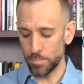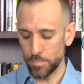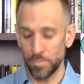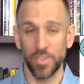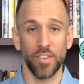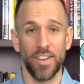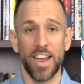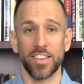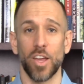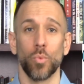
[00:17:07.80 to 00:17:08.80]
The
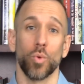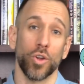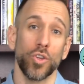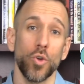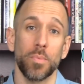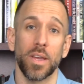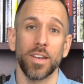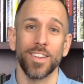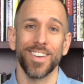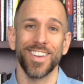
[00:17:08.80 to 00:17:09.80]
fact that we're
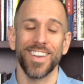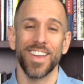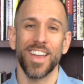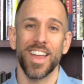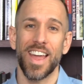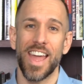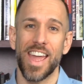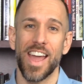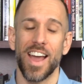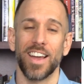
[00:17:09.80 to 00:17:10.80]
human
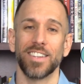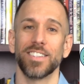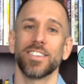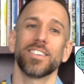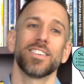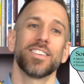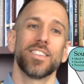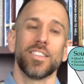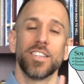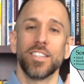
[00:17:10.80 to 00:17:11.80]
and
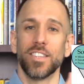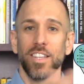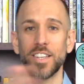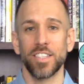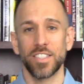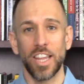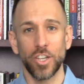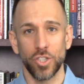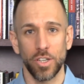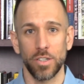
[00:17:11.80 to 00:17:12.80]
the
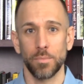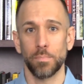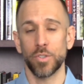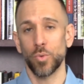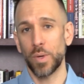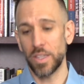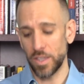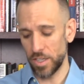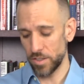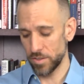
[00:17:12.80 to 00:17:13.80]
distinction between
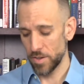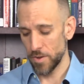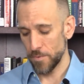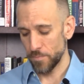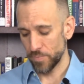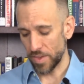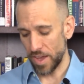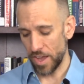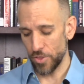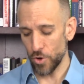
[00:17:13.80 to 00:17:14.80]
these.
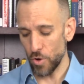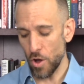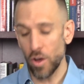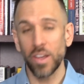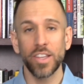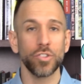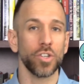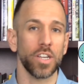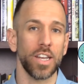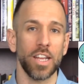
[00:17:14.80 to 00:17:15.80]
And they're all
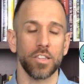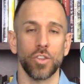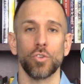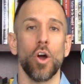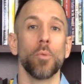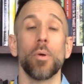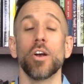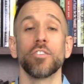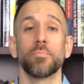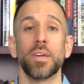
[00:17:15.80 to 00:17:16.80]
interconnected. They're all
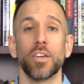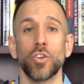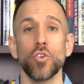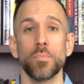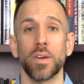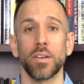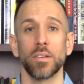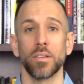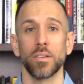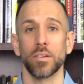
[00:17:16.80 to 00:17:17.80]
part of being human,
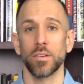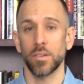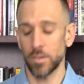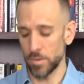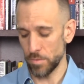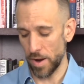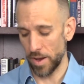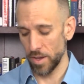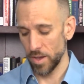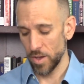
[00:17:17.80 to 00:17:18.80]

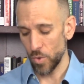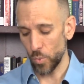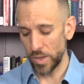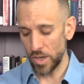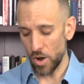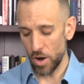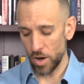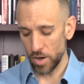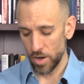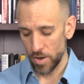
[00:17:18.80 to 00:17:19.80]
right? We
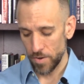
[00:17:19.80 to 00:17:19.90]
are